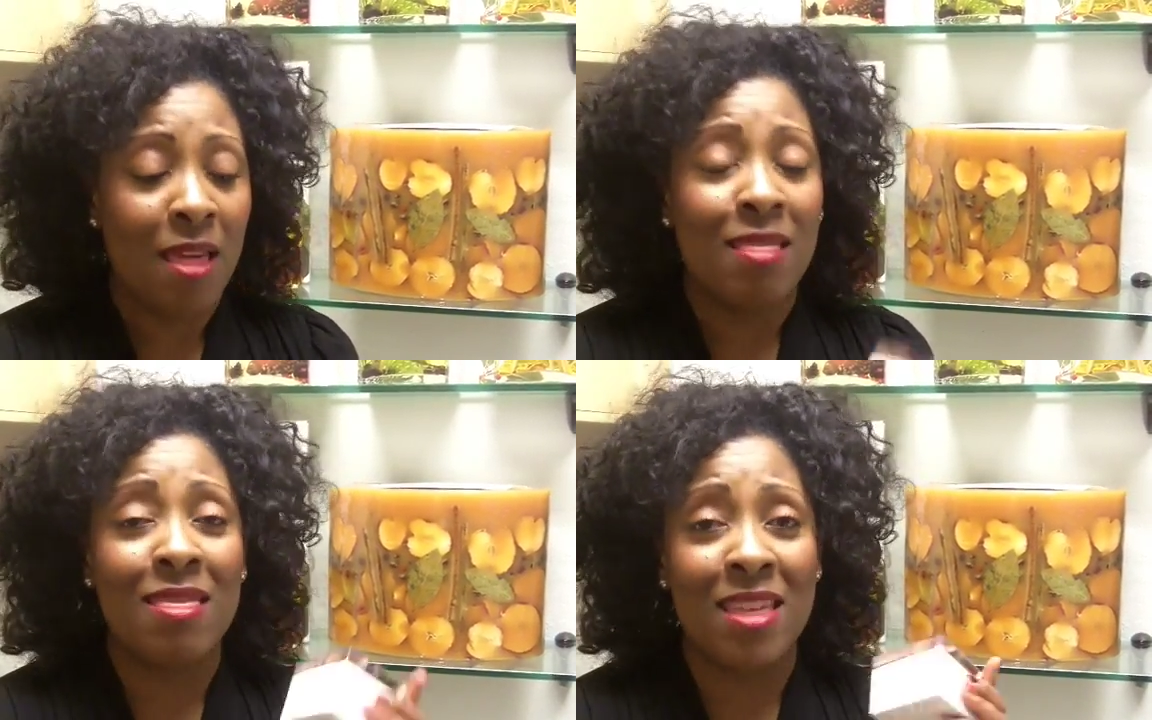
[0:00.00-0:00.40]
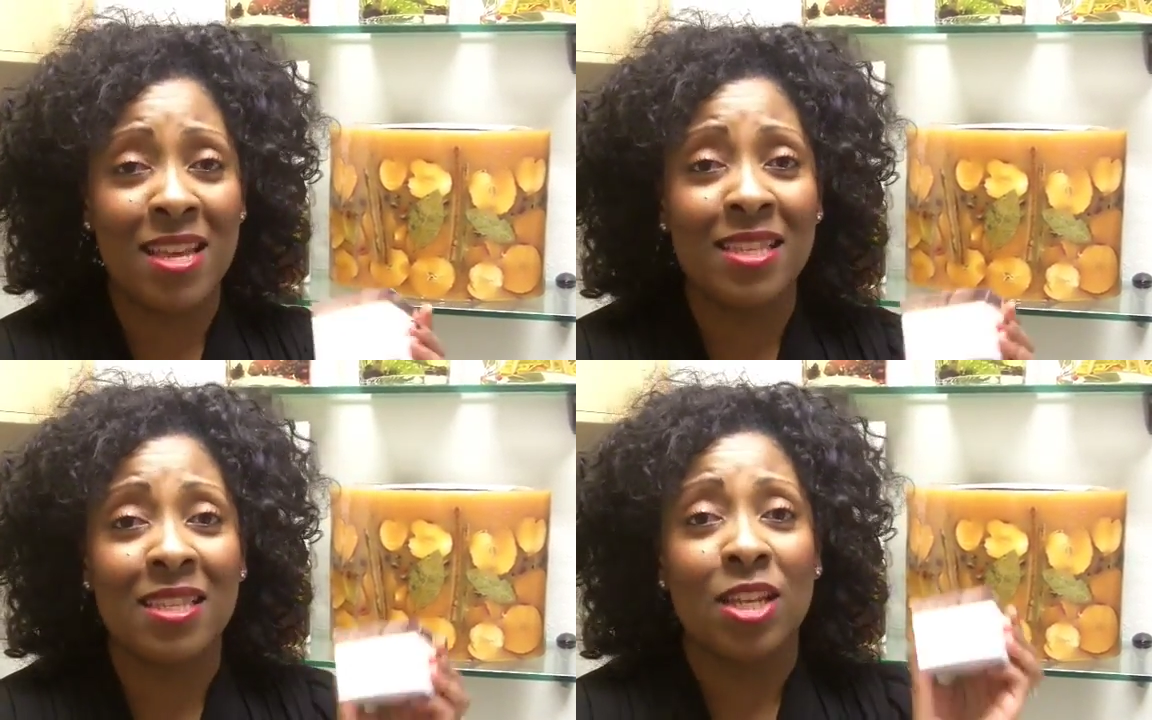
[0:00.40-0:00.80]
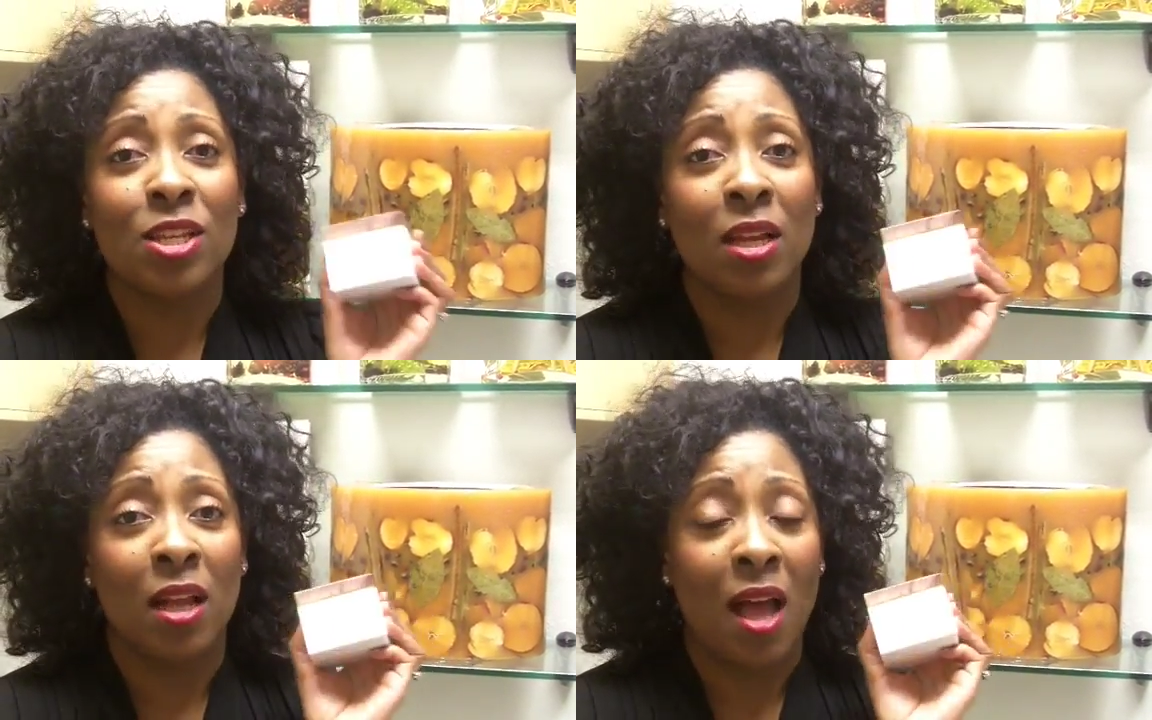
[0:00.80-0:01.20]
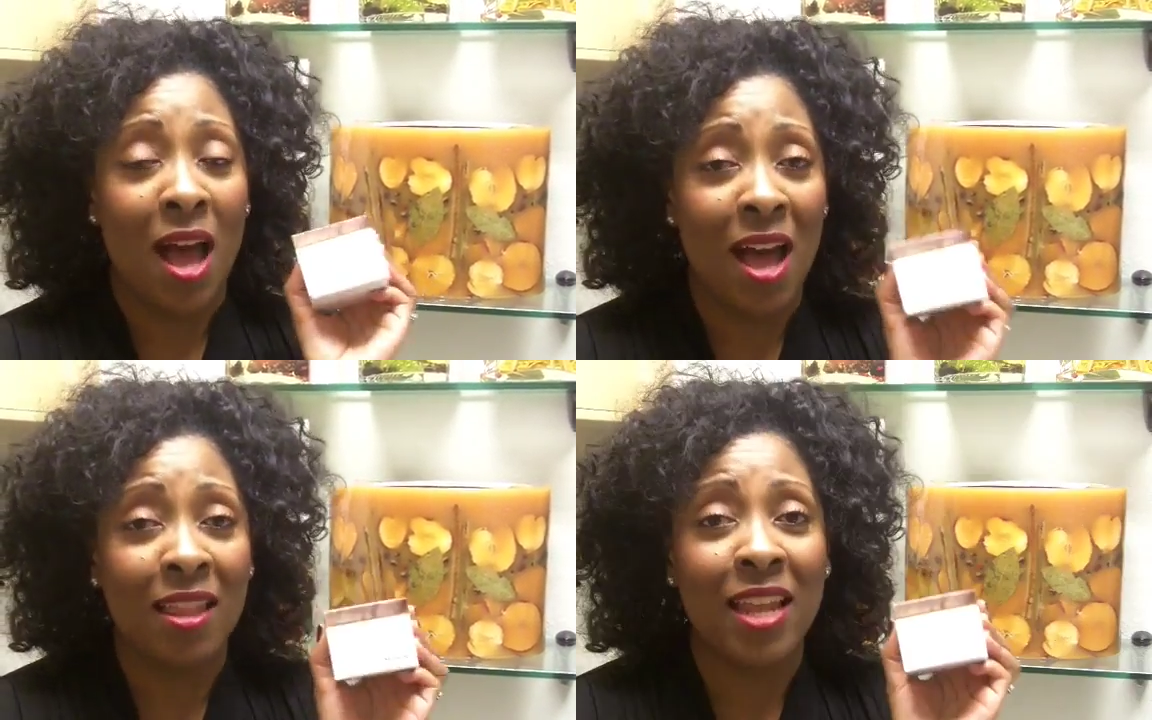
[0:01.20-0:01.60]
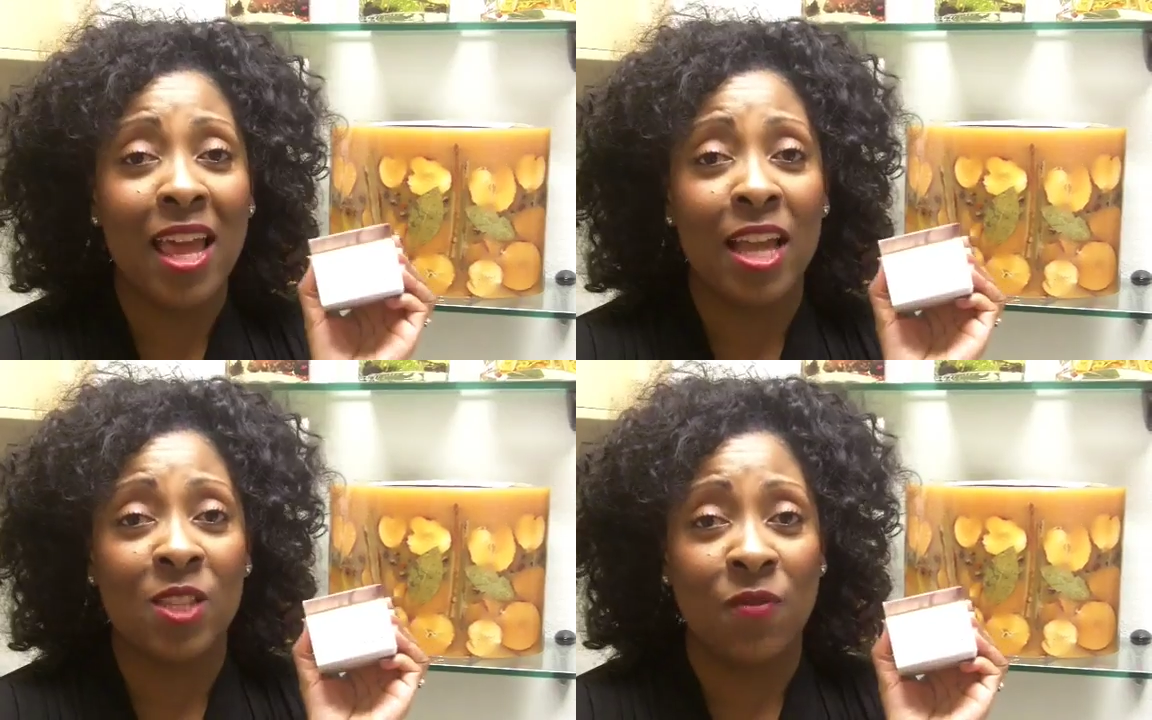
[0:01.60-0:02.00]
This
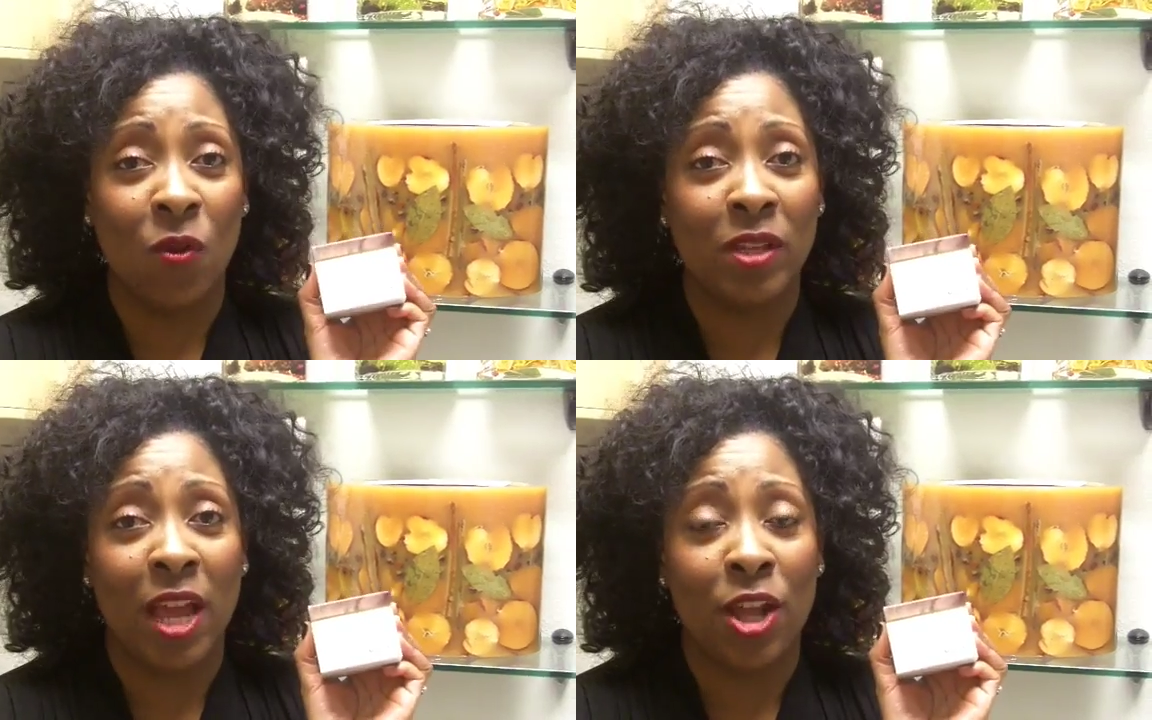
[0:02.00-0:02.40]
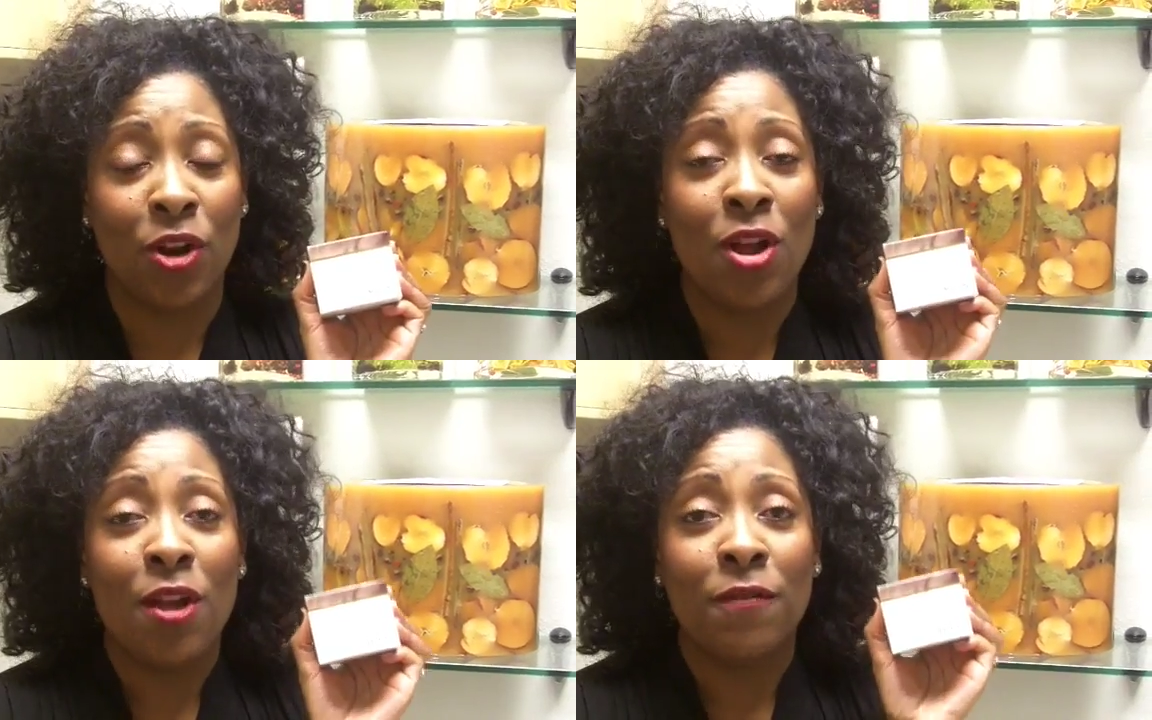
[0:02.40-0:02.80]
holiday exfoliator